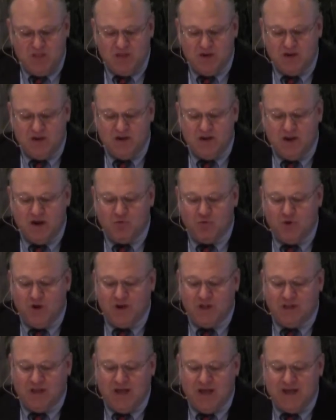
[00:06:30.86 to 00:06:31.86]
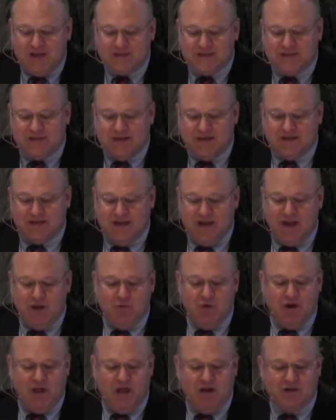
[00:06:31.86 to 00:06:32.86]
They did not realize that
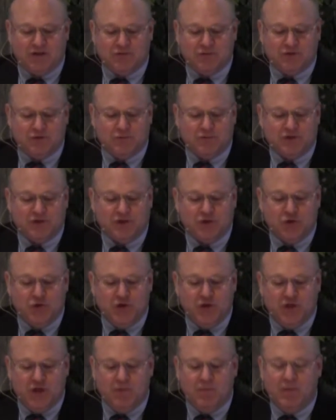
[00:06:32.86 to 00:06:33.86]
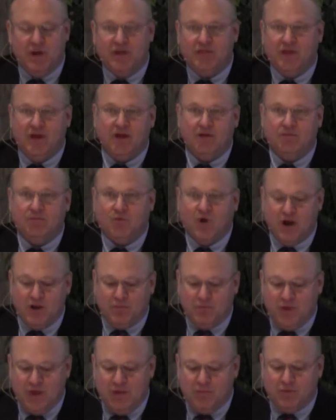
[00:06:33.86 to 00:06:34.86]
anyone else was pursuing them and that
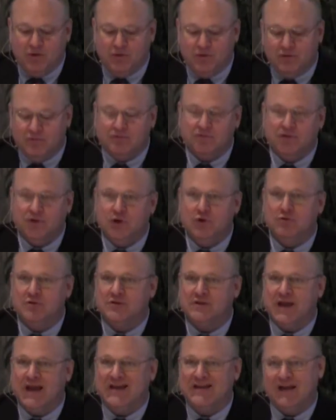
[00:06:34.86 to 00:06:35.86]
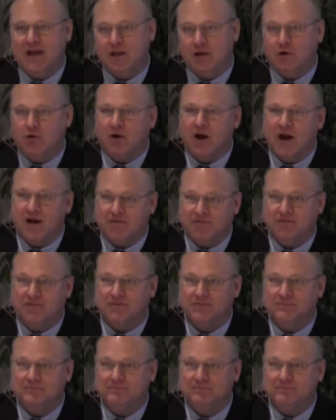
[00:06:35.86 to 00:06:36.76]
white people used a telegraph.